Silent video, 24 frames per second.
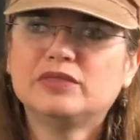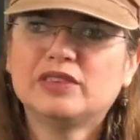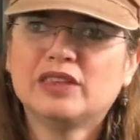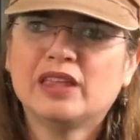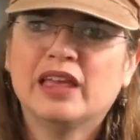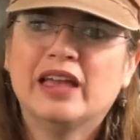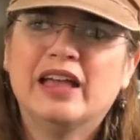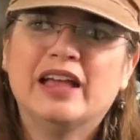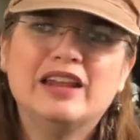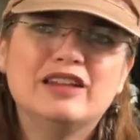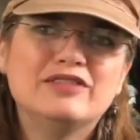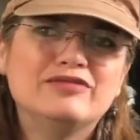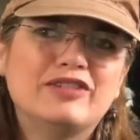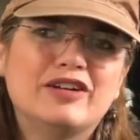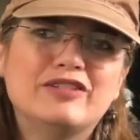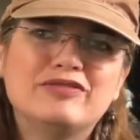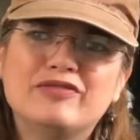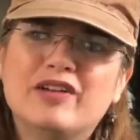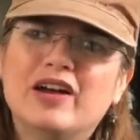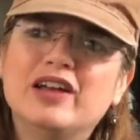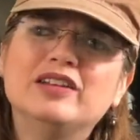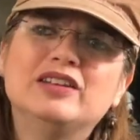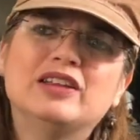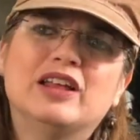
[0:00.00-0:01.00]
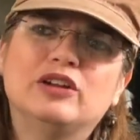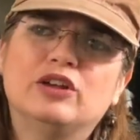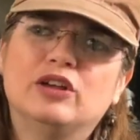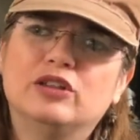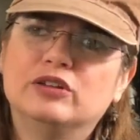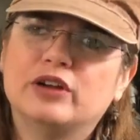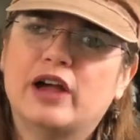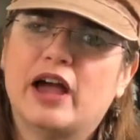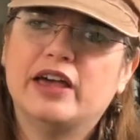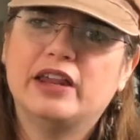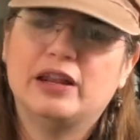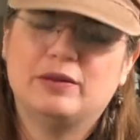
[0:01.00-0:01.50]
And if I find
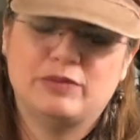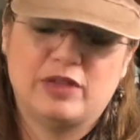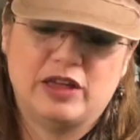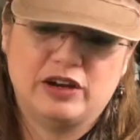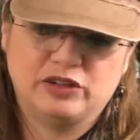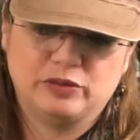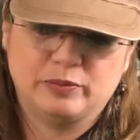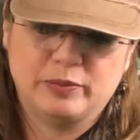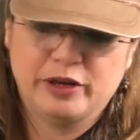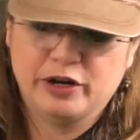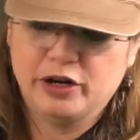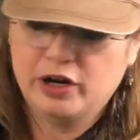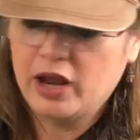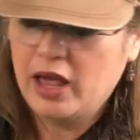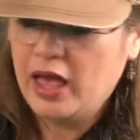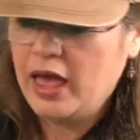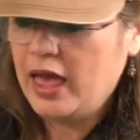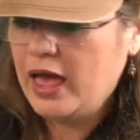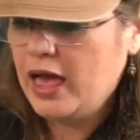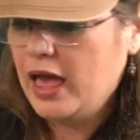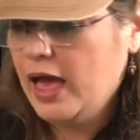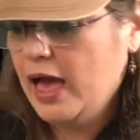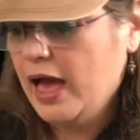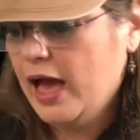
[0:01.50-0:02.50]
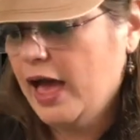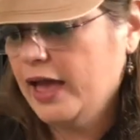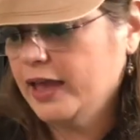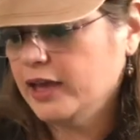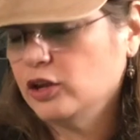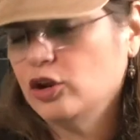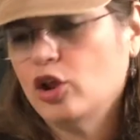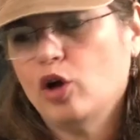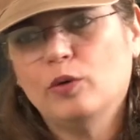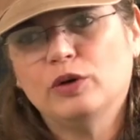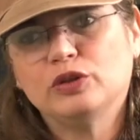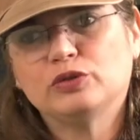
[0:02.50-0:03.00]
another item that is better, I
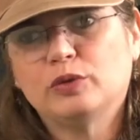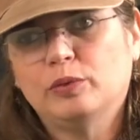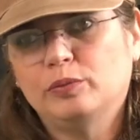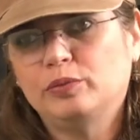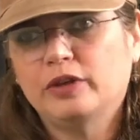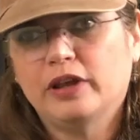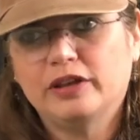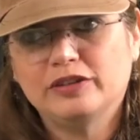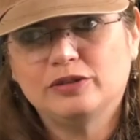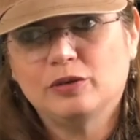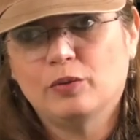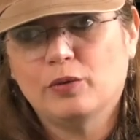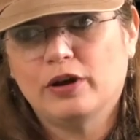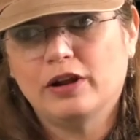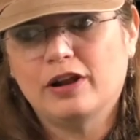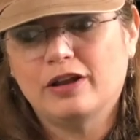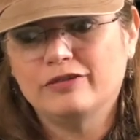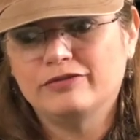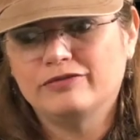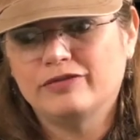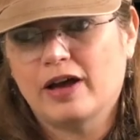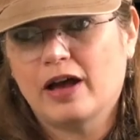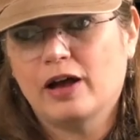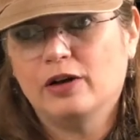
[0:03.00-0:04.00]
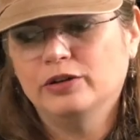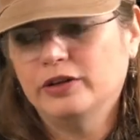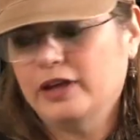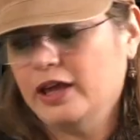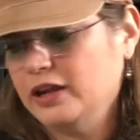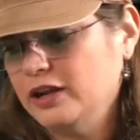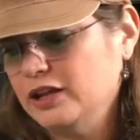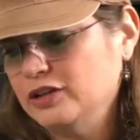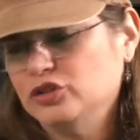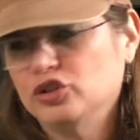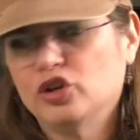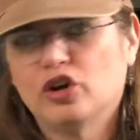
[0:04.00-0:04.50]
can always replace the one I found
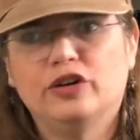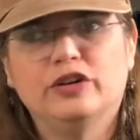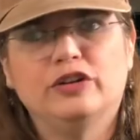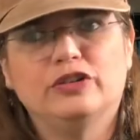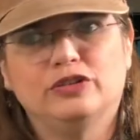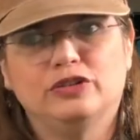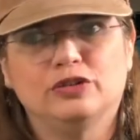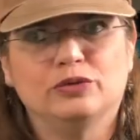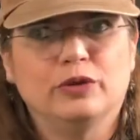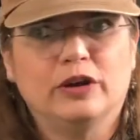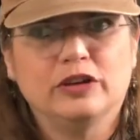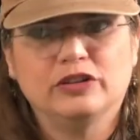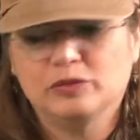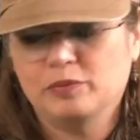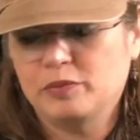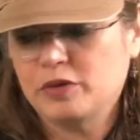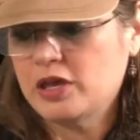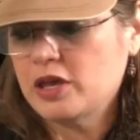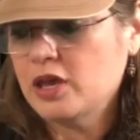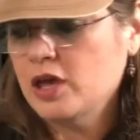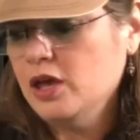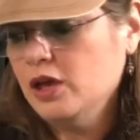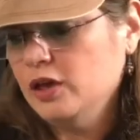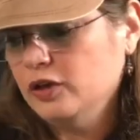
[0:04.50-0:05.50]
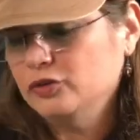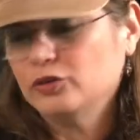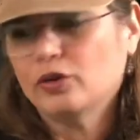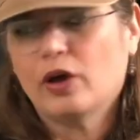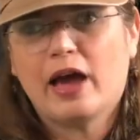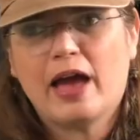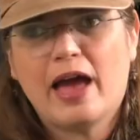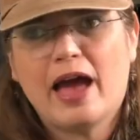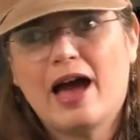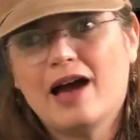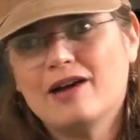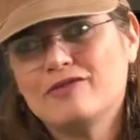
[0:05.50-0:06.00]
and it turns into XP. So
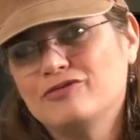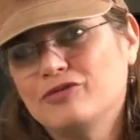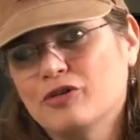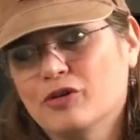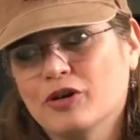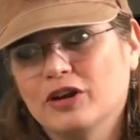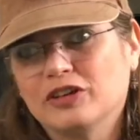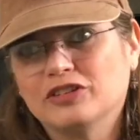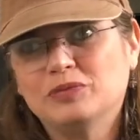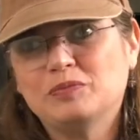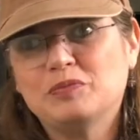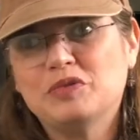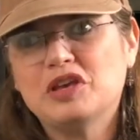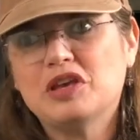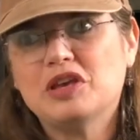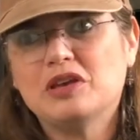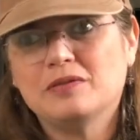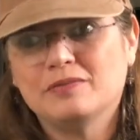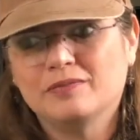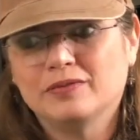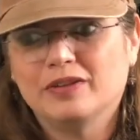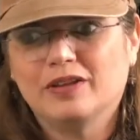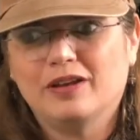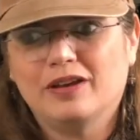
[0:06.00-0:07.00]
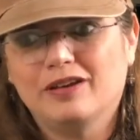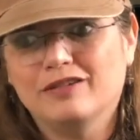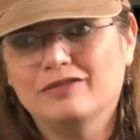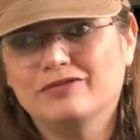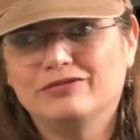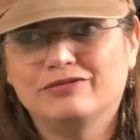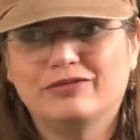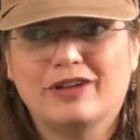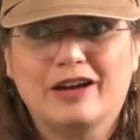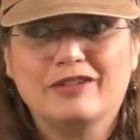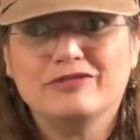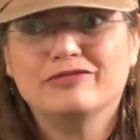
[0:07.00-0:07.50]
I have 4 XP
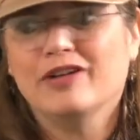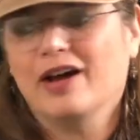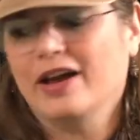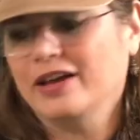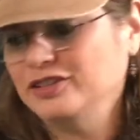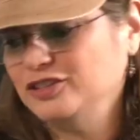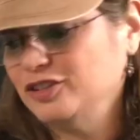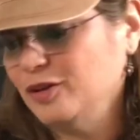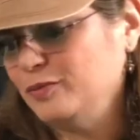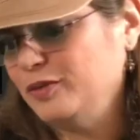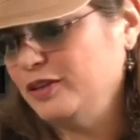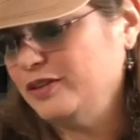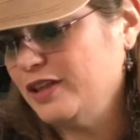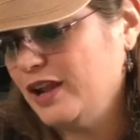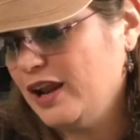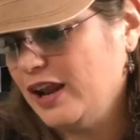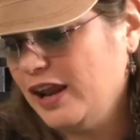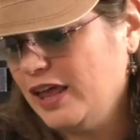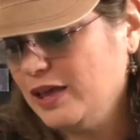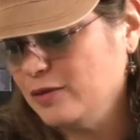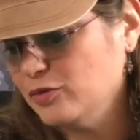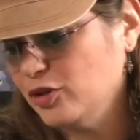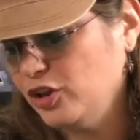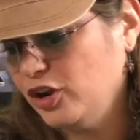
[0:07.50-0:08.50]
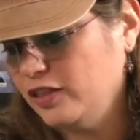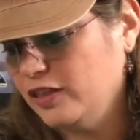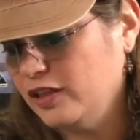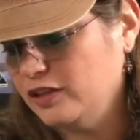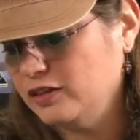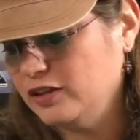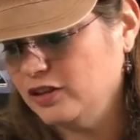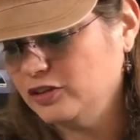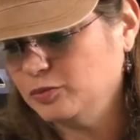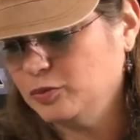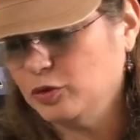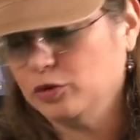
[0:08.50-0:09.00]
if I find something that I like better
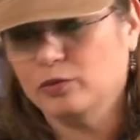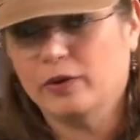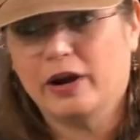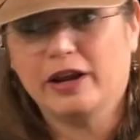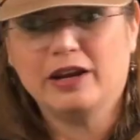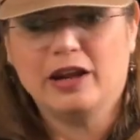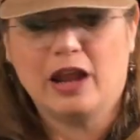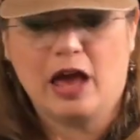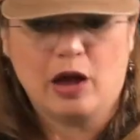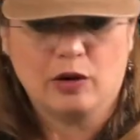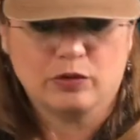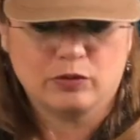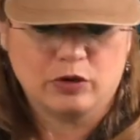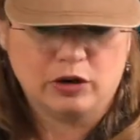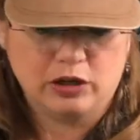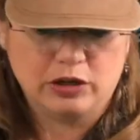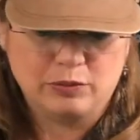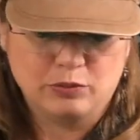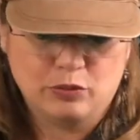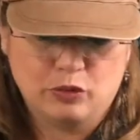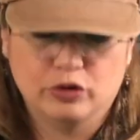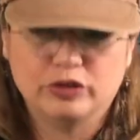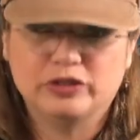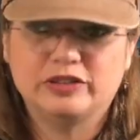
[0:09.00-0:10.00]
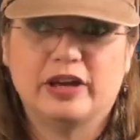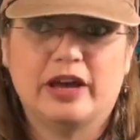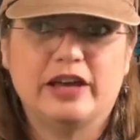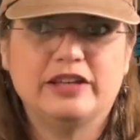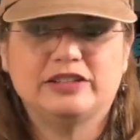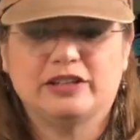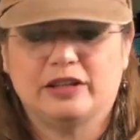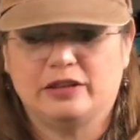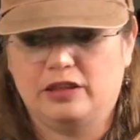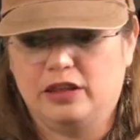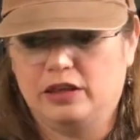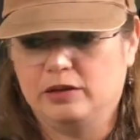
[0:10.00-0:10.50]
than this. But right now, rolling more
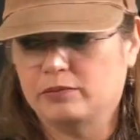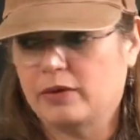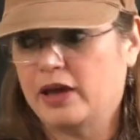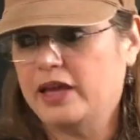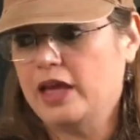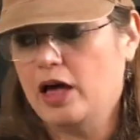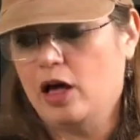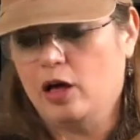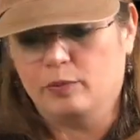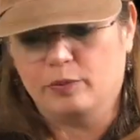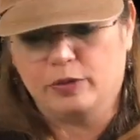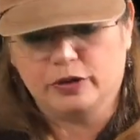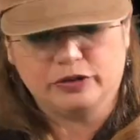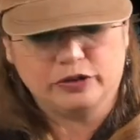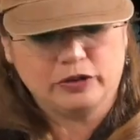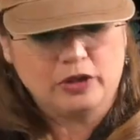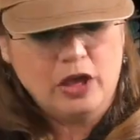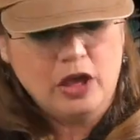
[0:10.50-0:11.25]
dice, I think might help us.